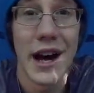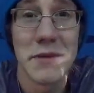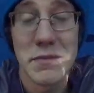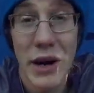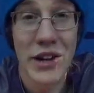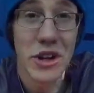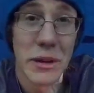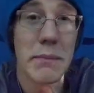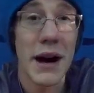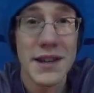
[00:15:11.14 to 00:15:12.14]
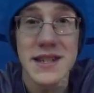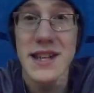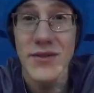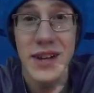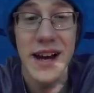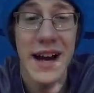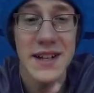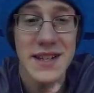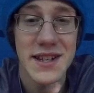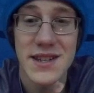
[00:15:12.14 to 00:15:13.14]
Spread a little bit of positivity,
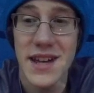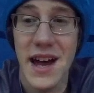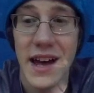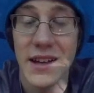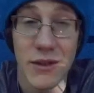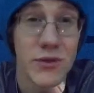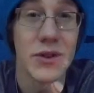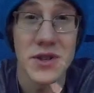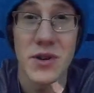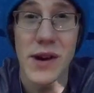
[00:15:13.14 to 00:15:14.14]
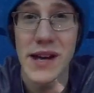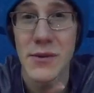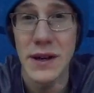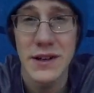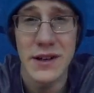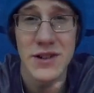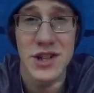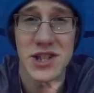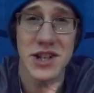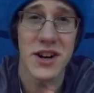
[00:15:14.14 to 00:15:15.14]
guys, because it feels great when you're
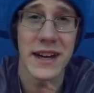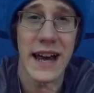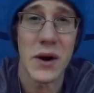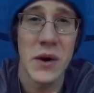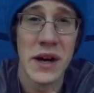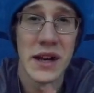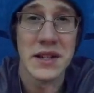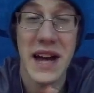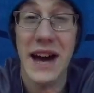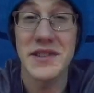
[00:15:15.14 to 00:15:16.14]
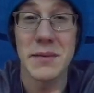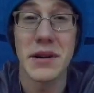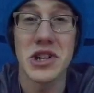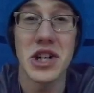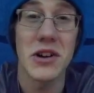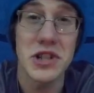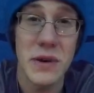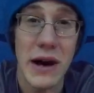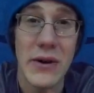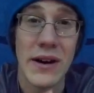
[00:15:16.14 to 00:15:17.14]
just starting out to have somebody shout you
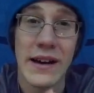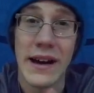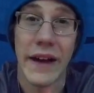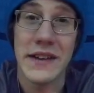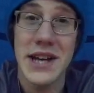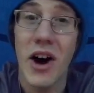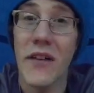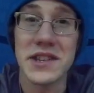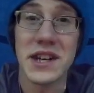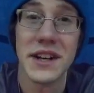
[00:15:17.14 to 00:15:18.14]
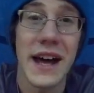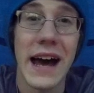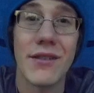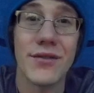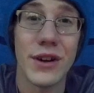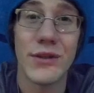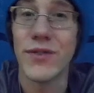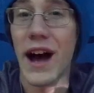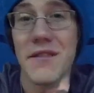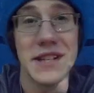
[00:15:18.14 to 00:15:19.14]
out and to all of a sudden have
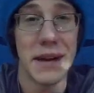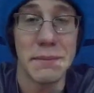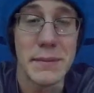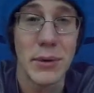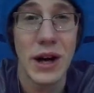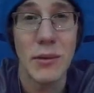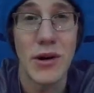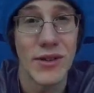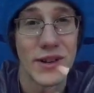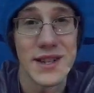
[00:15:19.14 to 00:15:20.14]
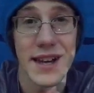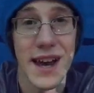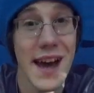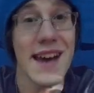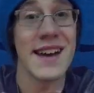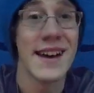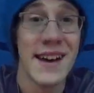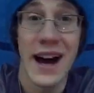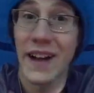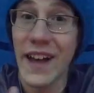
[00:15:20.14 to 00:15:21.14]
5, 10 people come over and say, hey,
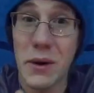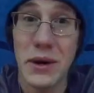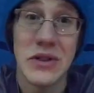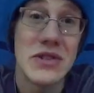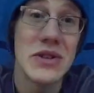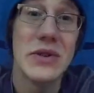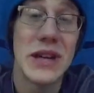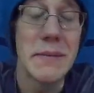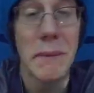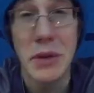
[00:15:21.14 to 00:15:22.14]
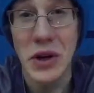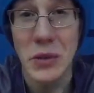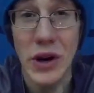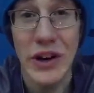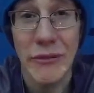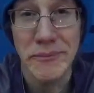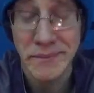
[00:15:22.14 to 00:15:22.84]
I like what you do. Keep up the good work.